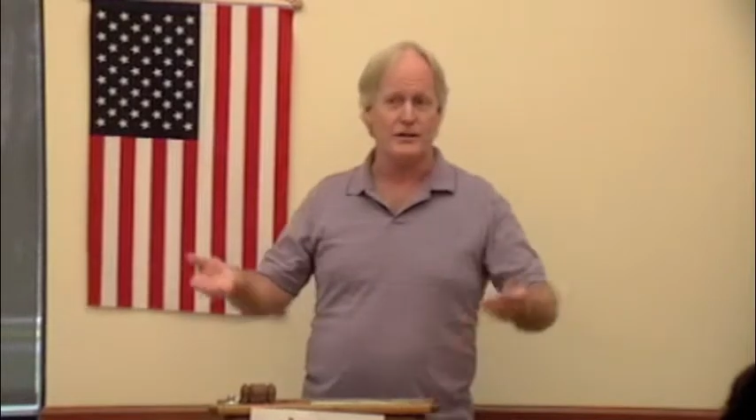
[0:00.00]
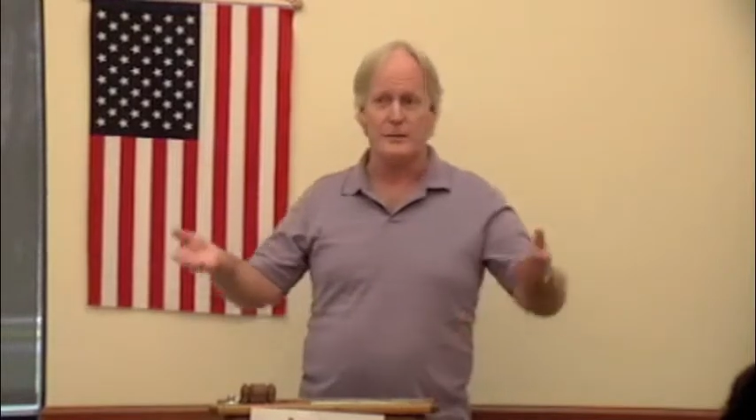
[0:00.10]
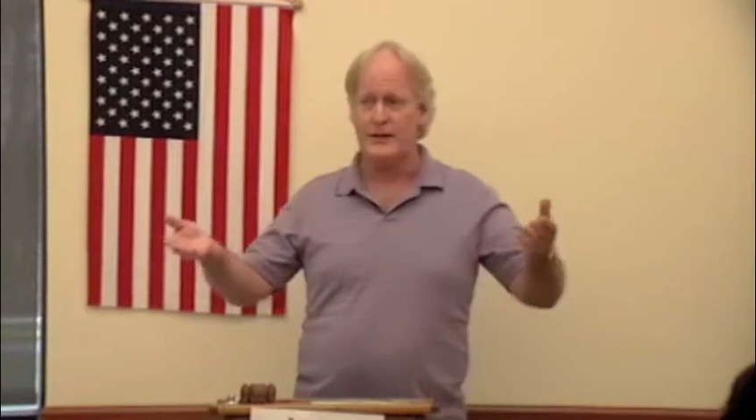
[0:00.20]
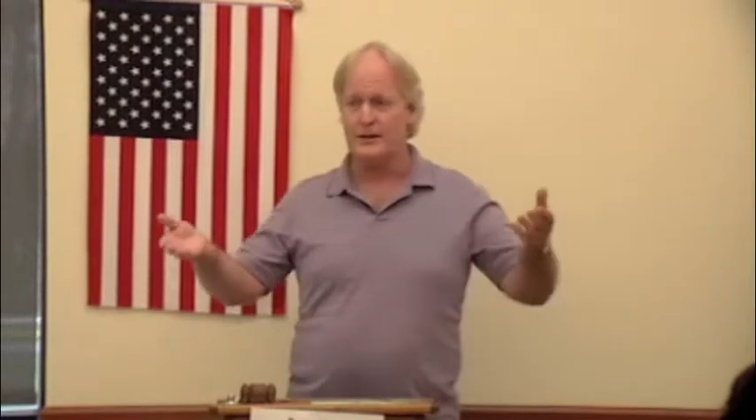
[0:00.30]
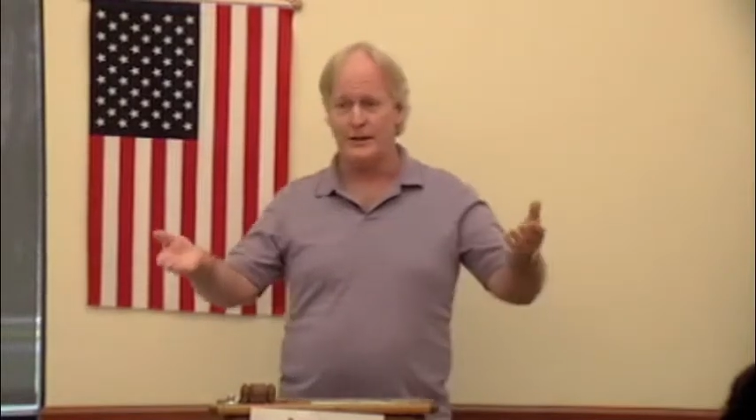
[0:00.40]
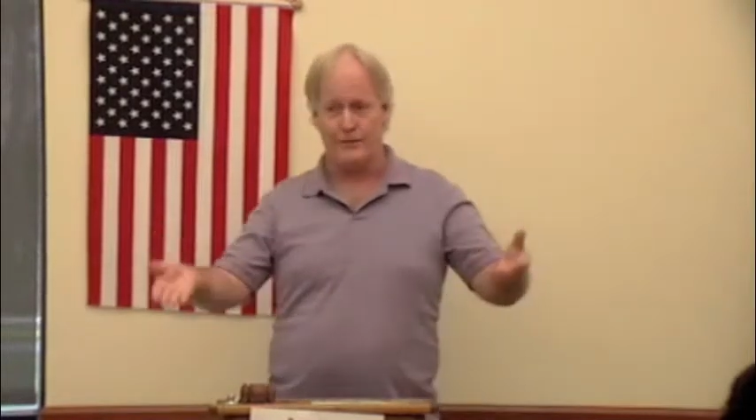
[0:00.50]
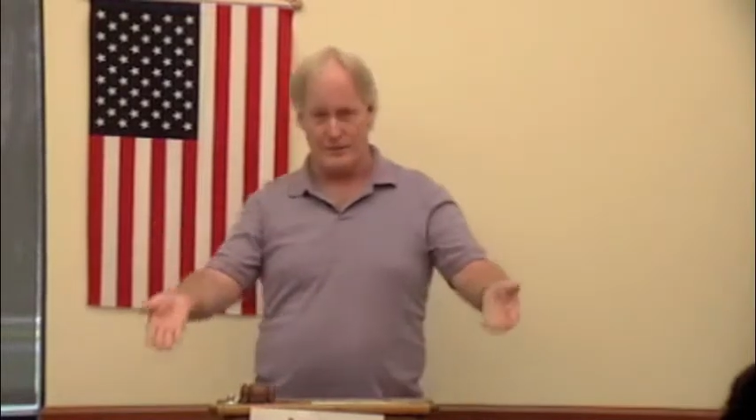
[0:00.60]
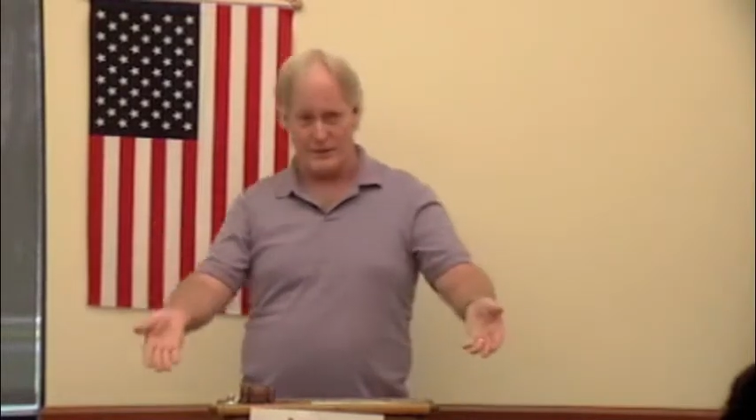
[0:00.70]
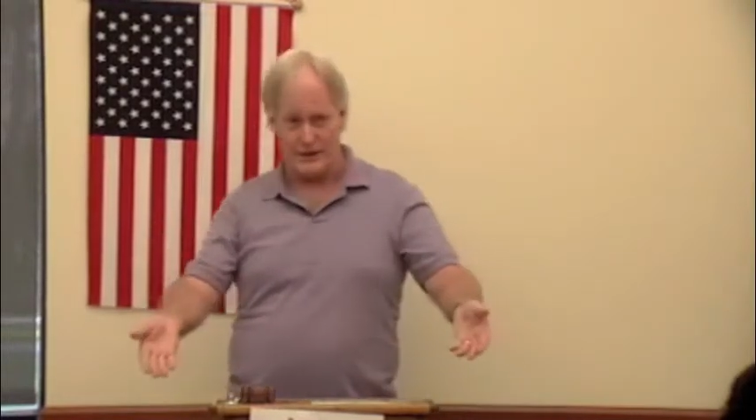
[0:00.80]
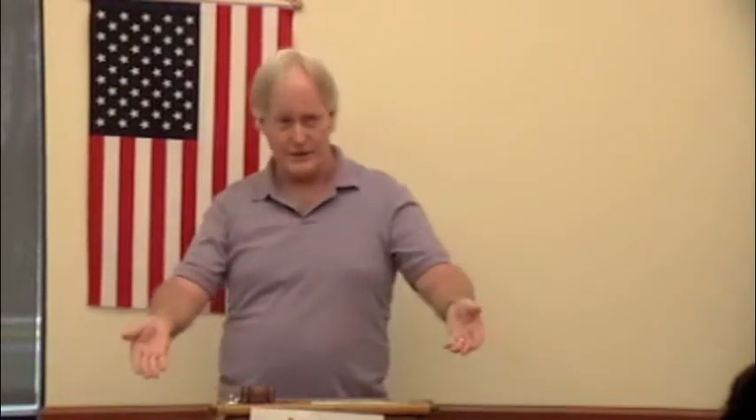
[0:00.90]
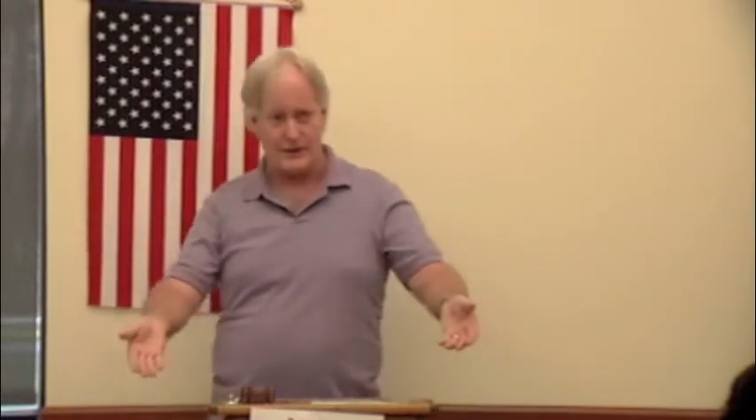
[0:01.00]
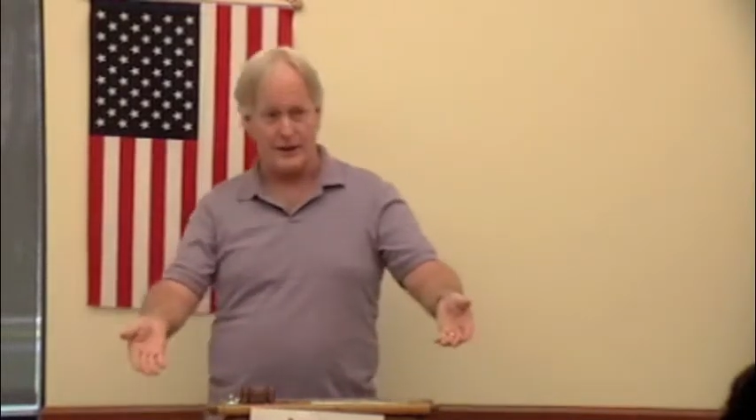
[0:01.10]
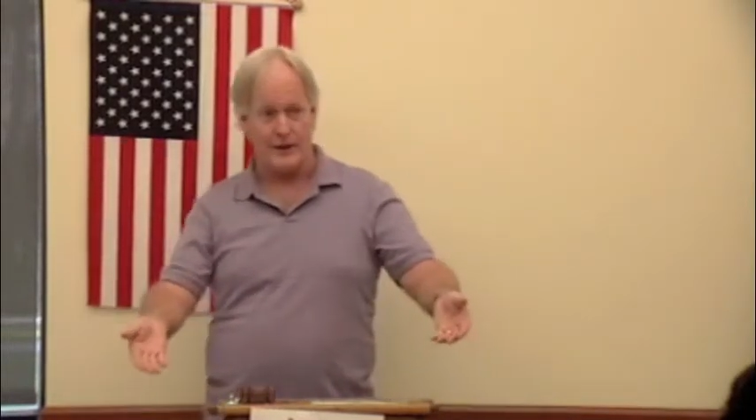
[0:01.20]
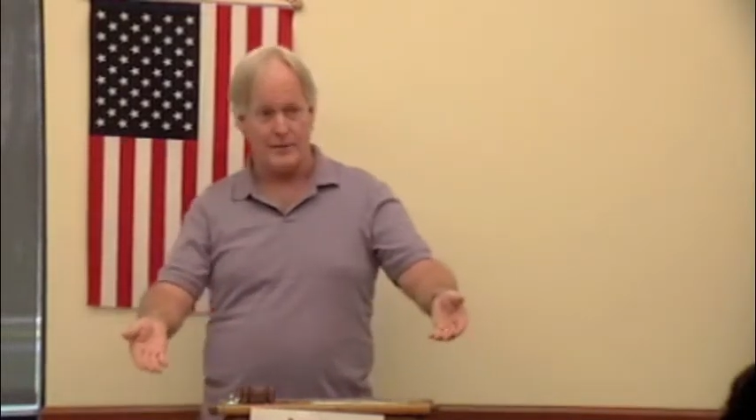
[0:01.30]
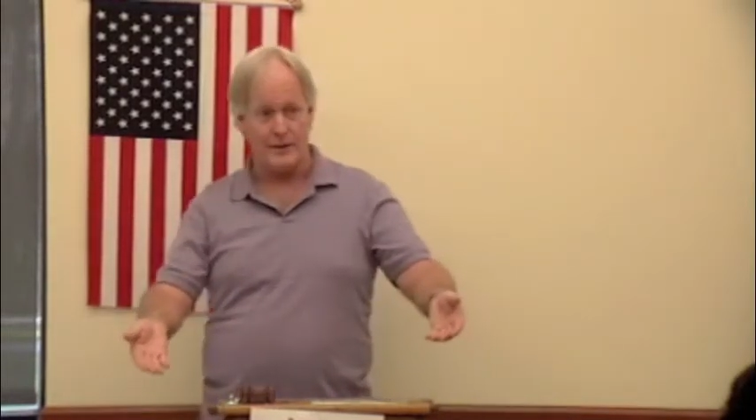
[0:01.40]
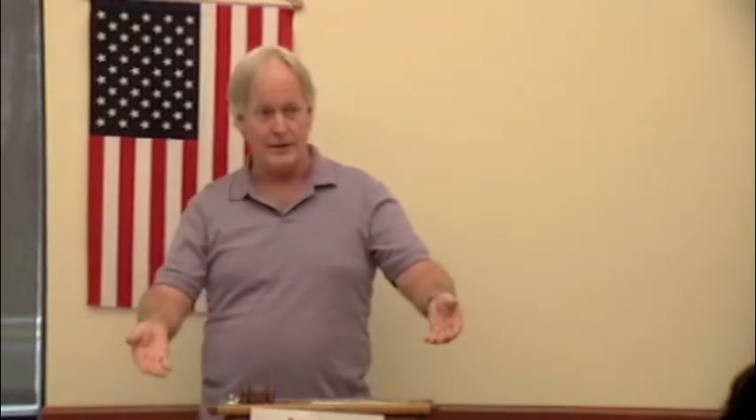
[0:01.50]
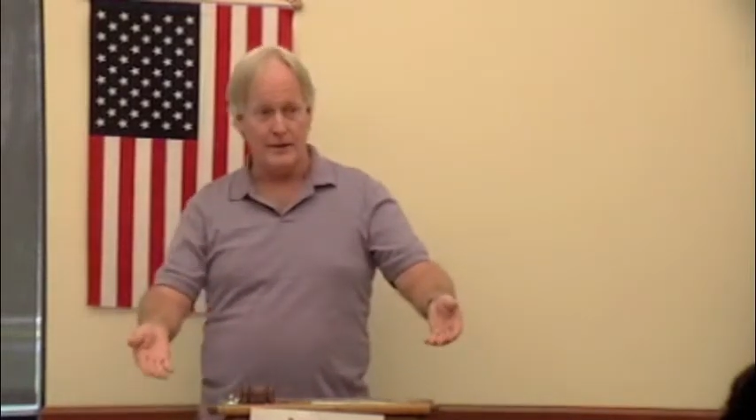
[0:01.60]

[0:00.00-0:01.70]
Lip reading: especially from this club.